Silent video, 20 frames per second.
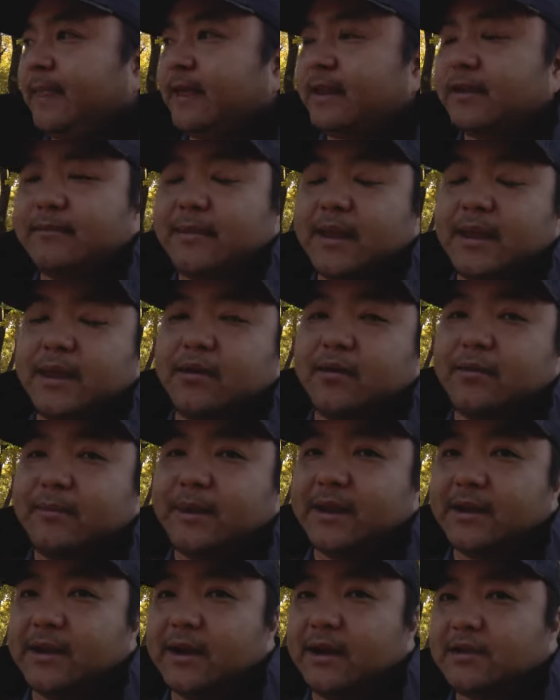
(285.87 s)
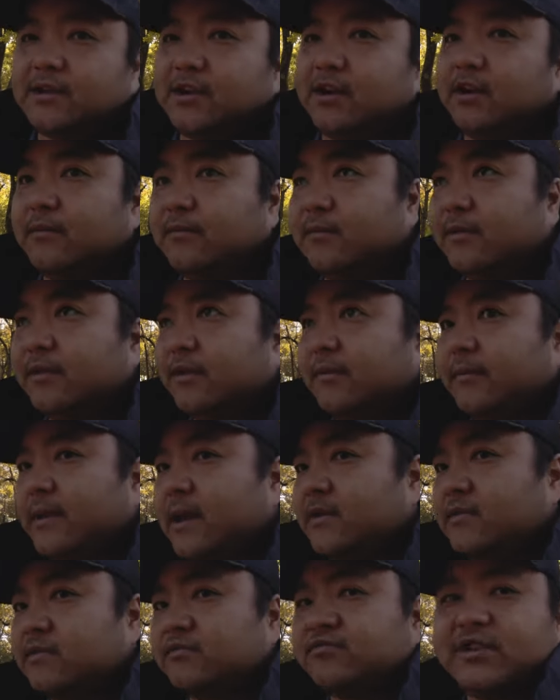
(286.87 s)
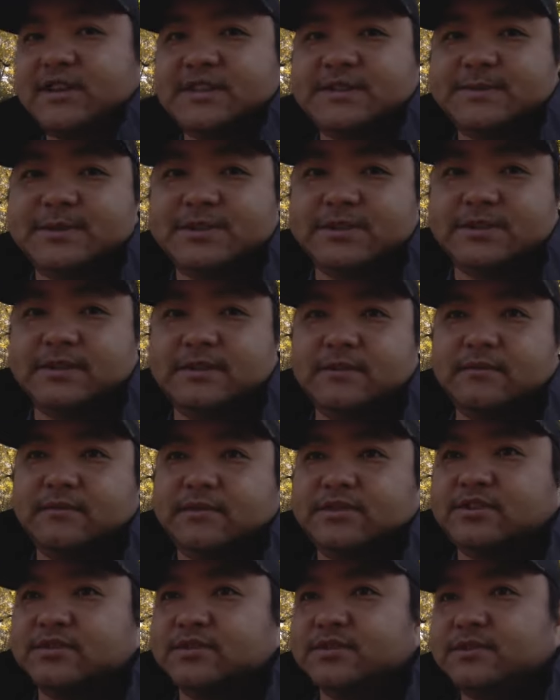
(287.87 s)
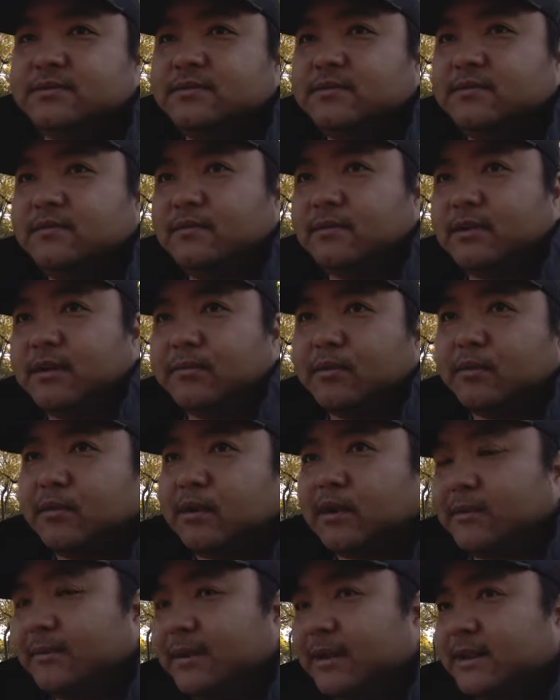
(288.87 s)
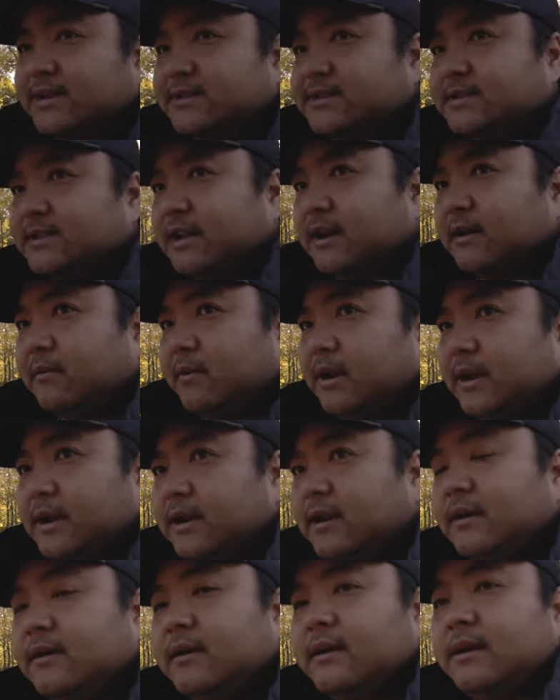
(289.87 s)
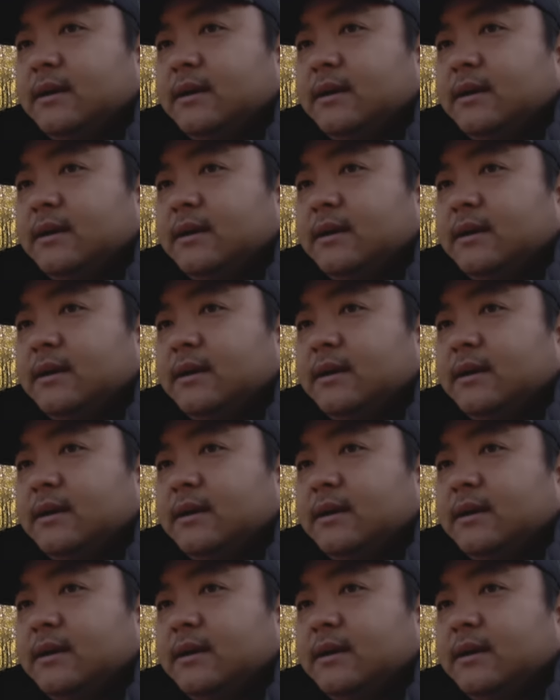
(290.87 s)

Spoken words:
and it may or may not come with a manual transmission, which is number one on my list that I wanted.